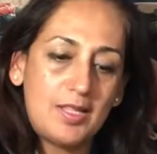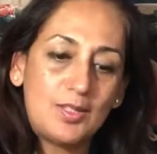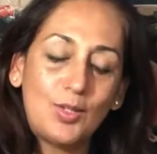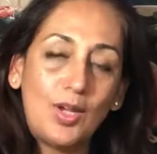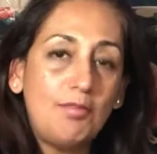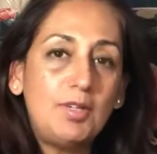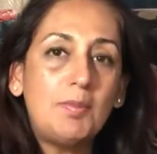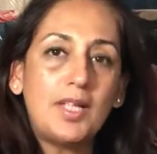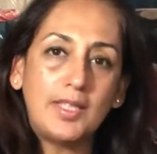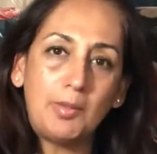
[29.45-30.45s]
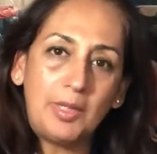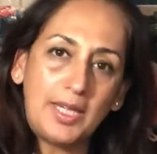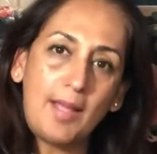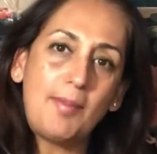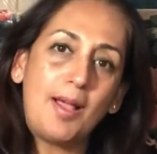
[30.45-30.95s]
So every month I will
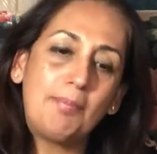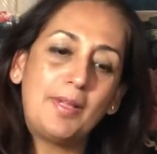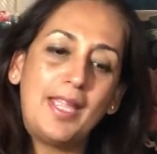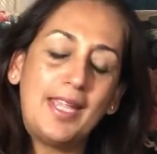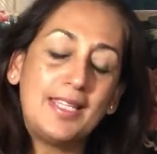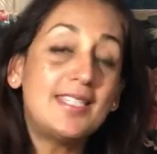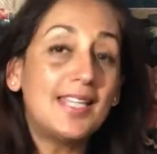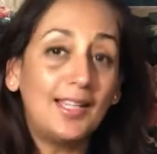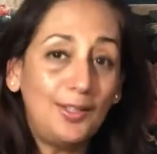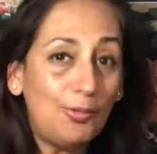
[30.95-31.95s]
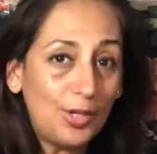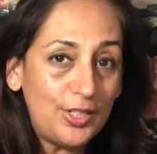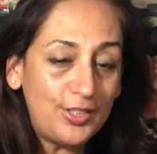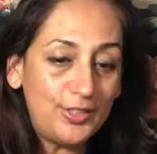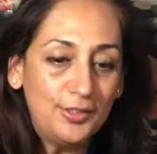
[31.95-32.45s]
come up and tell you what
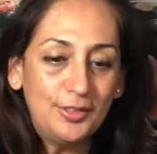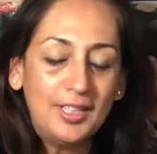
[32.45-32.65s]
to do.